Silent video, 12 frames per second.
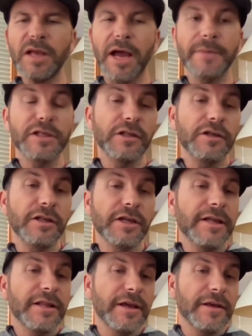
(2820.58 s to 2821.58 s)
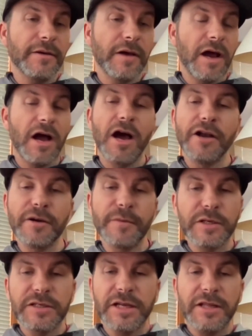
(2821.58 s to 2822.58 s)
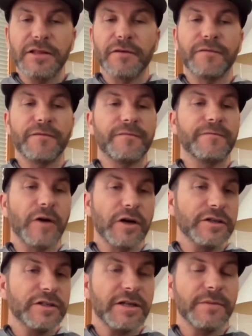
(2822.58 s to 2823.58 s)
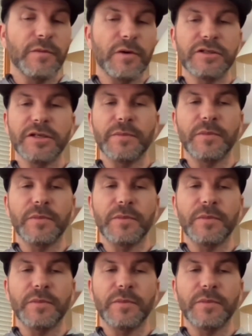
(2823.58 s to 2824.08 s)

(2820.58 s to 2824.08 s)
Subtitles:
Absolutely. 100%. The first and most